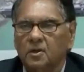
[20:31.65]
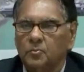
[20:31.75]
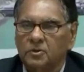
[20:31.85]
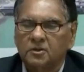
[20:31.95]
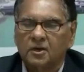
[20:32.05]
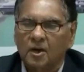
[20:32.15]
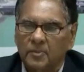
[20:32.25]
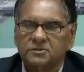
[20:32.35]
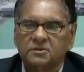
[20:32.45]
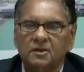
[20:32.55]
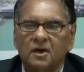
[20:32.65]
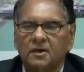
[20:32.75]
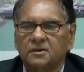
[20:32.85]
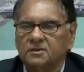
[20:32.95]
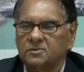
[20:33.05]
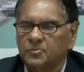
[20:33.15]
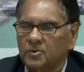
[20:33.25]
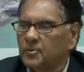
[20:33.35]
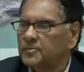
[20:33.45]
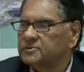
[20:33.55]
with commercial guarantees,
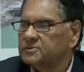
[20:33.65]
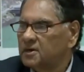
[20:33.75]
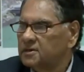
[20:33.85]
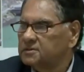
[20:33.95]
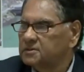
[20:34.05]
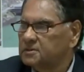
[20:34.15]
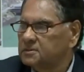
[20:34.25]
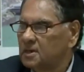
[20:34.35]
performance guarantee